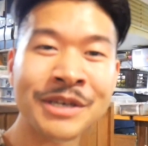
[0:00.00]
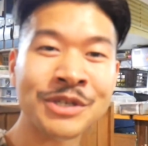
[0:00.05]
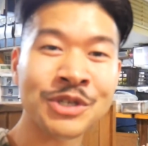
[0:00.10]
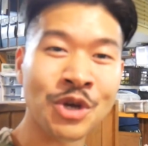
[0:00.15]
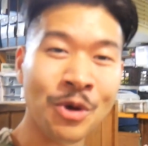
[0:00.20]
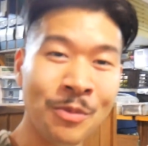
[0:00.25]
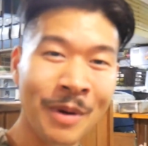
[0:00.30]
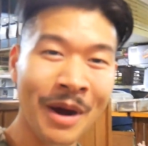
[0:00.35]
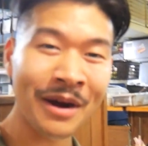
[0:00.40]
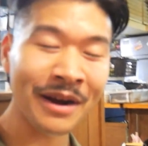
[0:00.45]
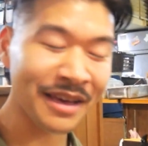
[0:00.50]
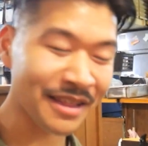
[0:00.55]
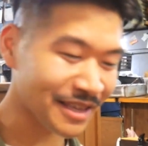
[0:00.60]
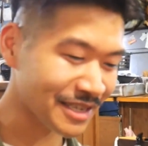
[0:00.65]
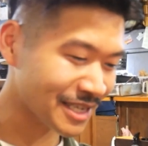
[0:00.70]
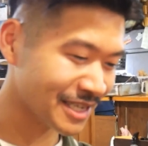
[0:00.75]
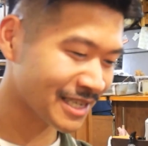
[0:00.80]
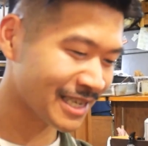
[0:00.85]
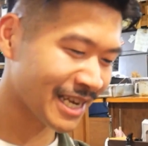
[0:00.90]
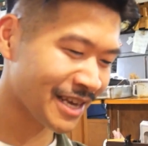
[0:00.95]
So apparently
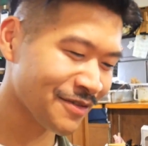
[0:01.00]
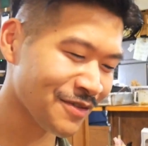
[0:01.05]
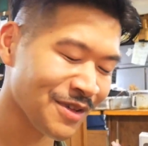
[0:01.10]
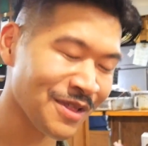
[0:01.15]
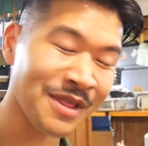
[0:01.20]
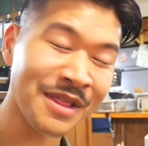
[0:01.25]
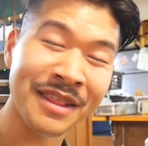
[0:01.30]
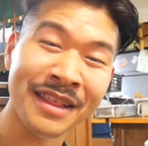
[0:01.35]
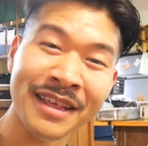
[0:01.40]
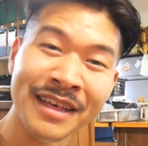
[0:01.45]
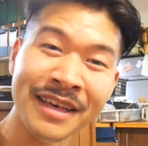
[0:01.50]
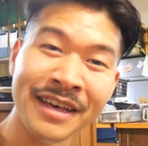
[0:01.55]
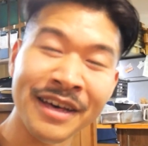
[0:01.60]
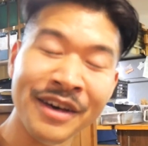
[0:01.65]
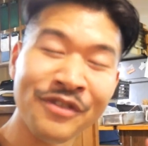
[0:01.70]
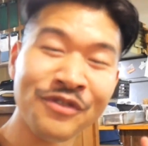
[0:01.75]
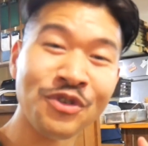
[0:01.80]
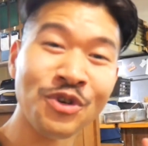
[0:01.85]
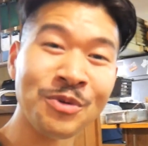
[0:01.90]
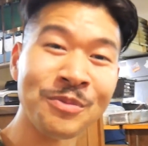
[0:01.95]
this isn't even a
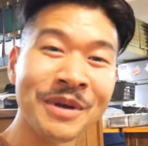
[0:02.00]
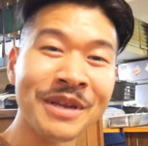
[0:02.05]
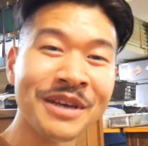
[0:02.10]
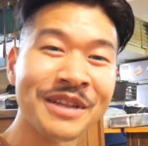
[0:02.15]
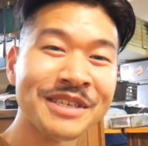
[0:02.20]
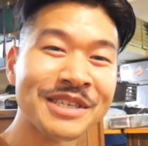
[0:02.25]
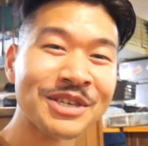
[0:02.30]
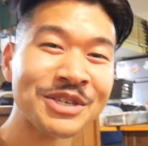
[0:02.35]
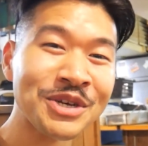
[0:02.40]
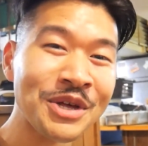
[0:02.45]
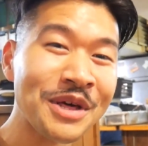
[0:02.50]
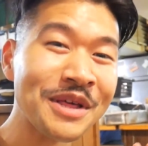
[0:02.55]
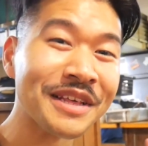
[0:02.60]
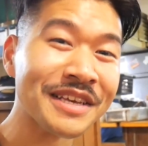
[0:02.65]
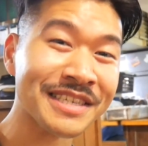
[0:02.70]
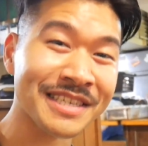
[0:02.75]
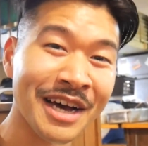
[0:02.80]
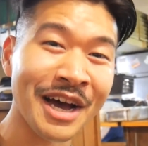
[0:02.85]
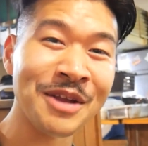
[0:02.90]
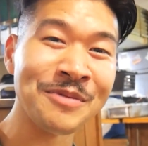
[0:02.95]
full menu, this is only the
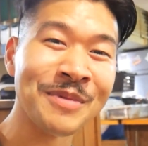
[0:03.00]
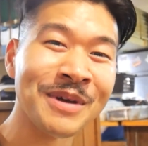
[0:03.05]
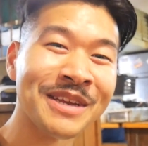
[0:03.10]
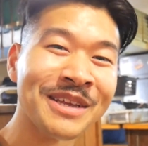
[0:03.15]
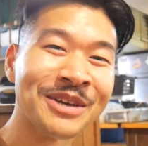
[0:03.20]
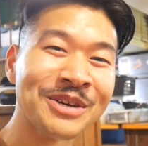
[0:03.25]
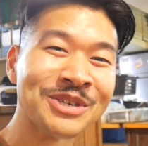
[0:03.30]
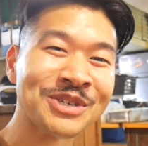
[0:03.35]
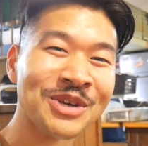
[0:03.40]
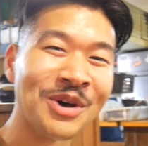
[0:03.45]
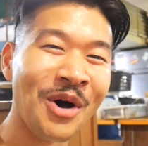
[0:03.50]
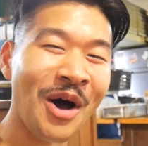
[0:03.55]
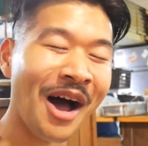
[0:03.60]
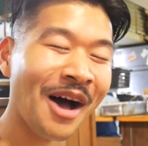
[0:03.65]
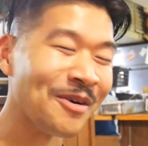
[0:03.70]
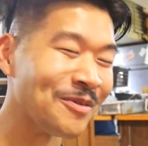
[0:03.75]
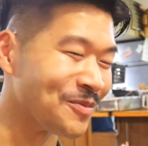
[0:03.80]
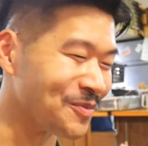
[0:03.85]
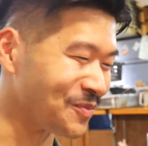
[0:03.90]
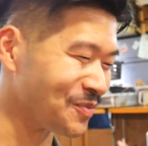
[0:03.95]
side menu, so
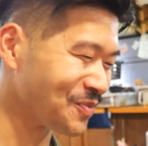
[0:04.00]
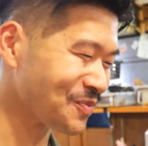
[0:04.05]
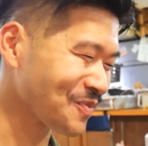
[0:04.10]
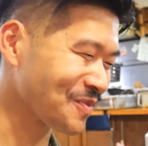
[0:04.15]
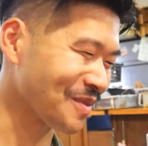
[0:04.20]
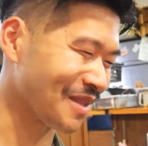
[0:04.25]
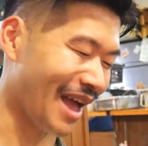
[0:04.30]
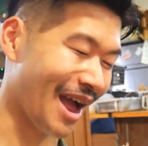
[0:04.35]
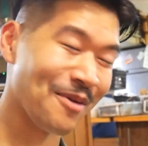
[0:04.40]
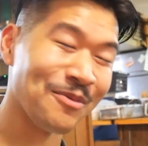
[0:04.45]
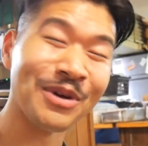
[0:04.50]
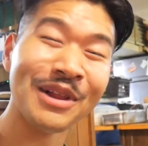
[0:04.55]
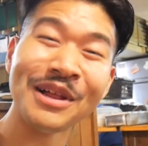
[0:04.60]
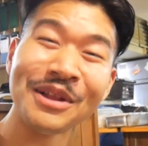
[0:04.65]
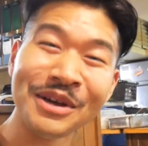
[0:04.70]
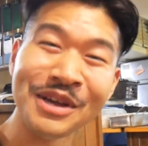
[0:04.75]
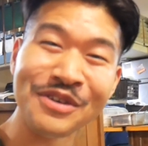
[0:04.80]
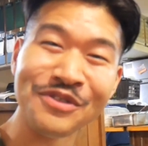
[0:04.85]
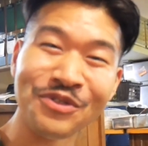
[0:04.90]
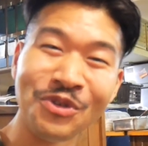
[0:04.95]
I'm really
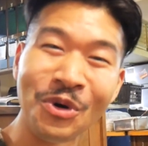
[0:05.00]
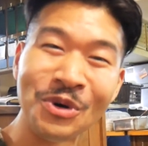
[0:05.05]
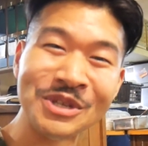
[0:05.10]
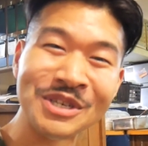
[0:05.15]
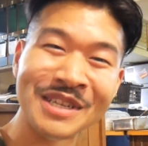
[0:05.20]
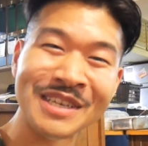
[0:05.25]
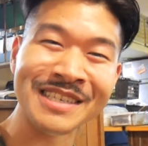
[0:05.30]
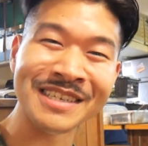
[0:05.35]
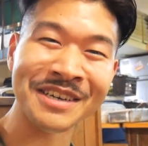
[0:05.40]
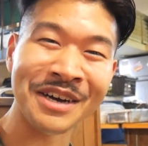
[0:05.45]
looking forward to this,